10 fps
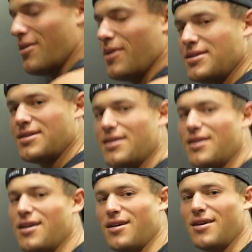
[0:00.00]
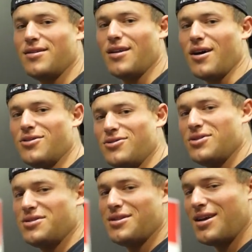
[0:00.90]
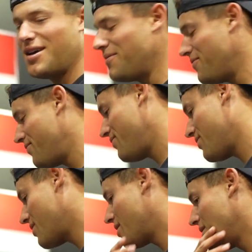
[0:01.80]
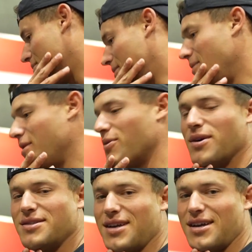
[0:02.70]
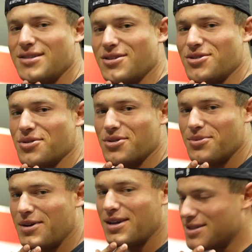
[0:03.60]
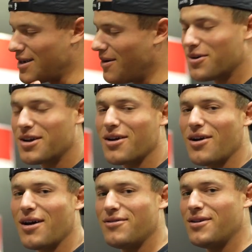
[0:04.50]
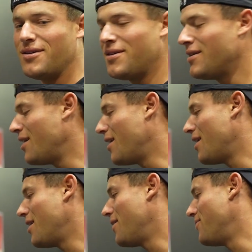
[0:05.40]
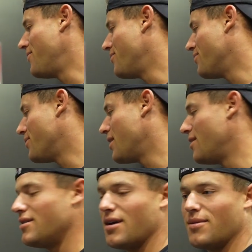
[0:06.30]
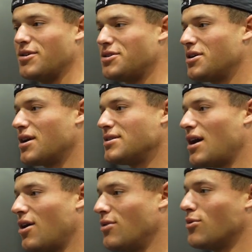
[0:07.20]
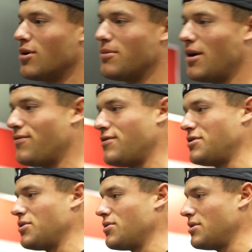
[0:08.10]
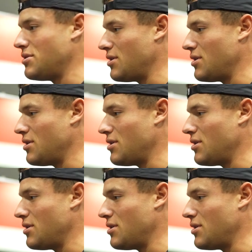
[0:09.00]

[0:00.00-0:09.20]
I might send the hundreds today. Maybe the 110s on shoulder press. So I'm gonna go heavy, but I'm gonna show you guys how I warm up for shoulders.